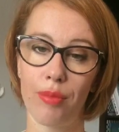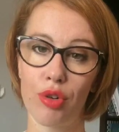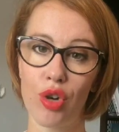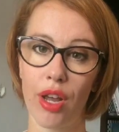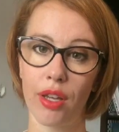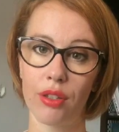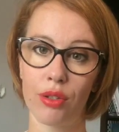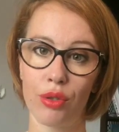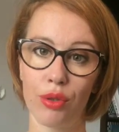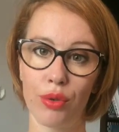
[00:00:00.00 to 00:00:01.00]
what I'm trying
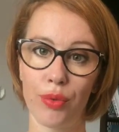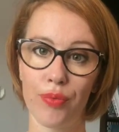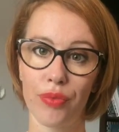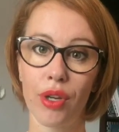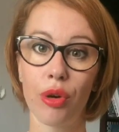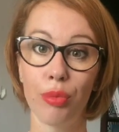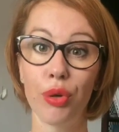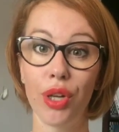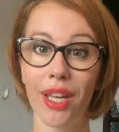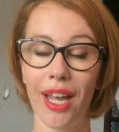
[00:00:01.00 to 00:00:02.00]
to
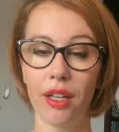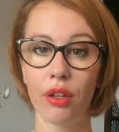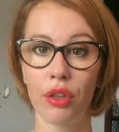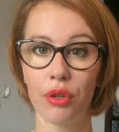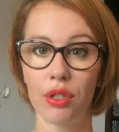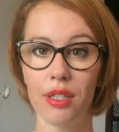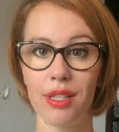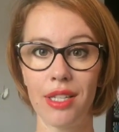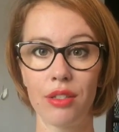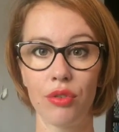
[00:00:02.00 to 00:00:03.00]
communicate through
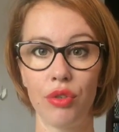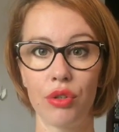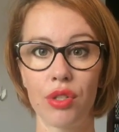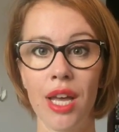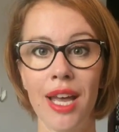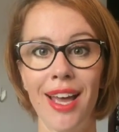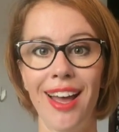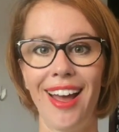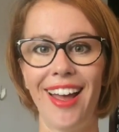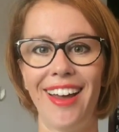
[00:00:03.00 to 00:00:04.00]
these interviews.
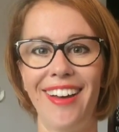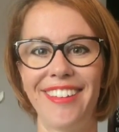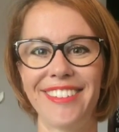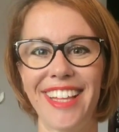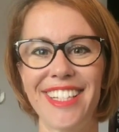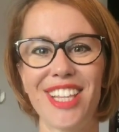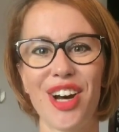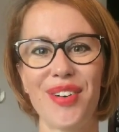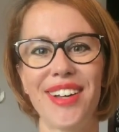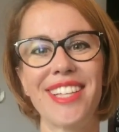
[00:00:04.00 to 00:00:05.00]
And
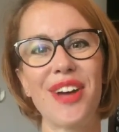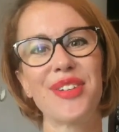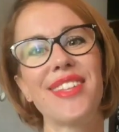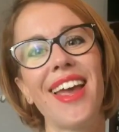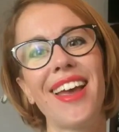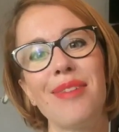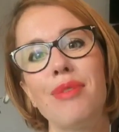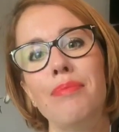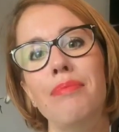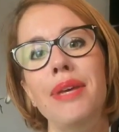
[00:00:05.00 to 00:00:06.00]
so, as I was saying,
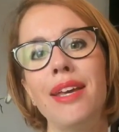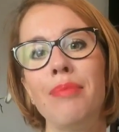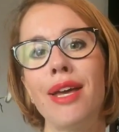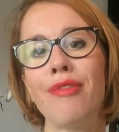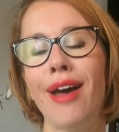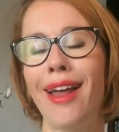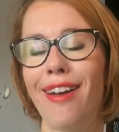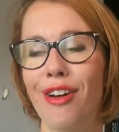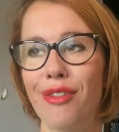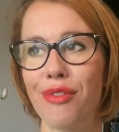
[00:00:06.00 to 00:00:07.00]
I'm a big
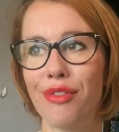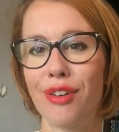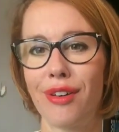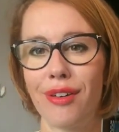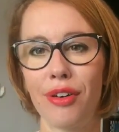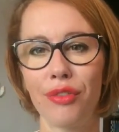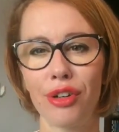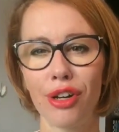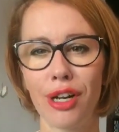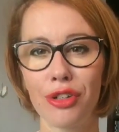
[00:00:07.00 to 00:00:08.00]
fan of
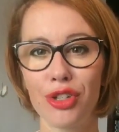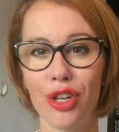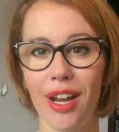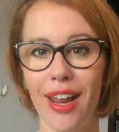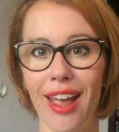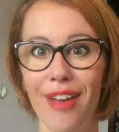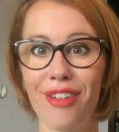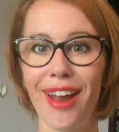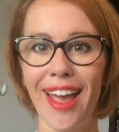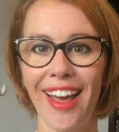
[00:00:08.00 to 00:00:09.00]
your culture, and I
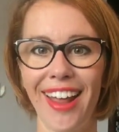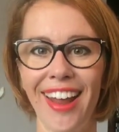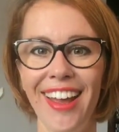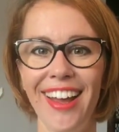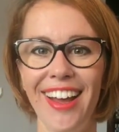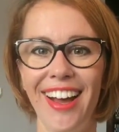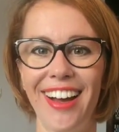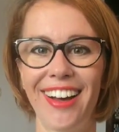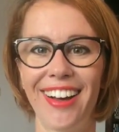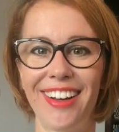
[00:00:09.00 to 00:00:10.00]
haven't had
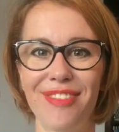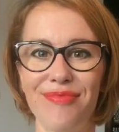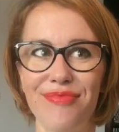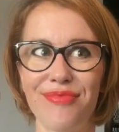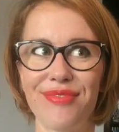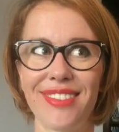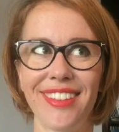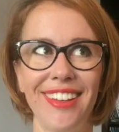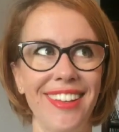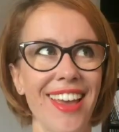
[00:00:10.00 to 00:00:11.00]

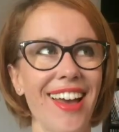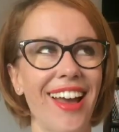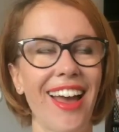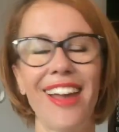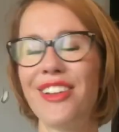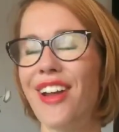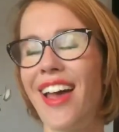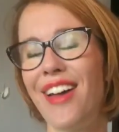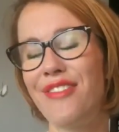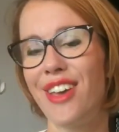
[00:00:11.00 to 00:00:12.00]
I don't
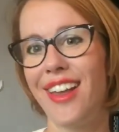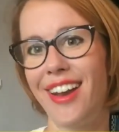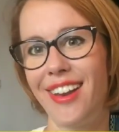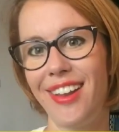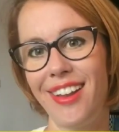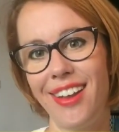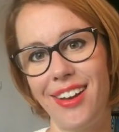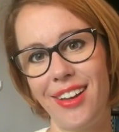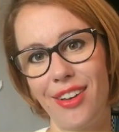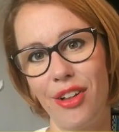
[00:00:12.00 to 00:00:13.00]
have yet
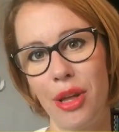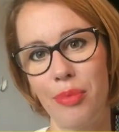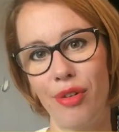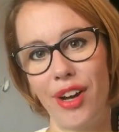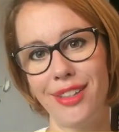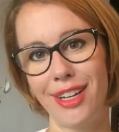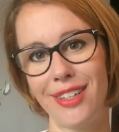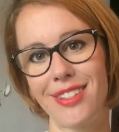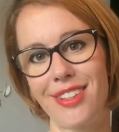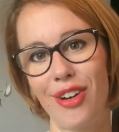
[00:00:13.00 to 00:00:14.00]
any
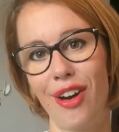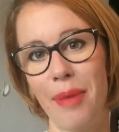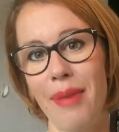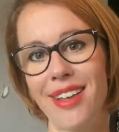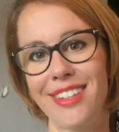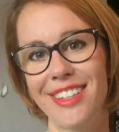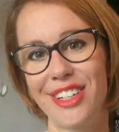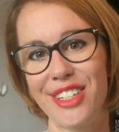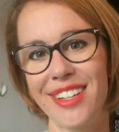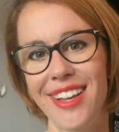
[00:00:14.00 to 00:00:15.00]
collaborators or
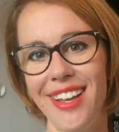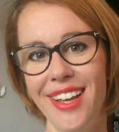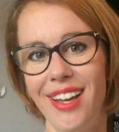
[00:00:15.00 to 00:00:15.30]
ambassadors